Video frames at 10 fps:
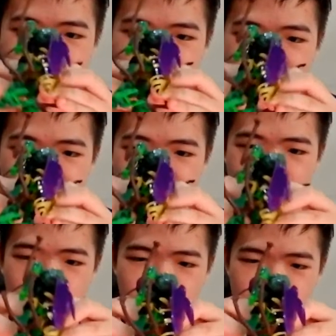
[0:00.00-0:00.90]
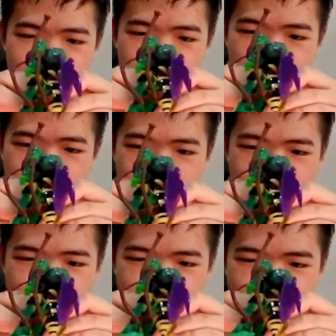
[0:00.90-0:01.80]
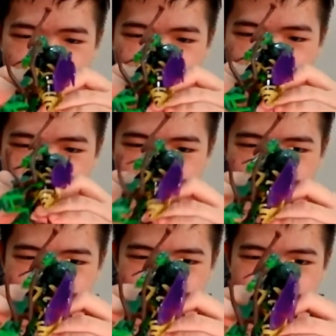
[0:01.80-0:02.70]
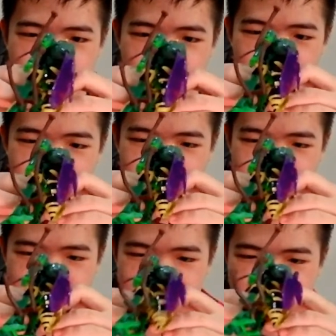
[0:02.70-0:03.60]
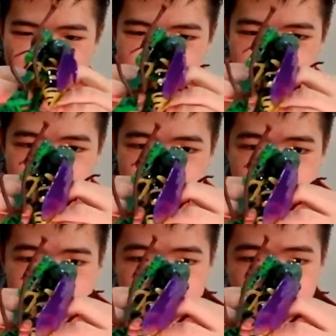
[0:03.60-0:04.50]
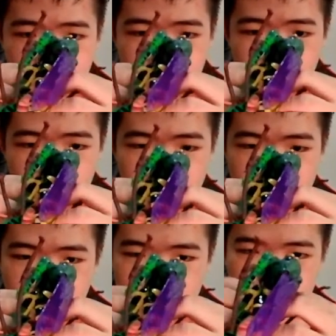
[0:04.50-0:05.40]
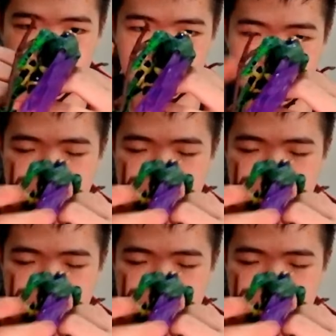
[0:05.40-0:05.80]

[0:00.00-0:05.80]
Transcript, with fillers: Uh, Waspinator. Look at him. Look at him the mole flash right here.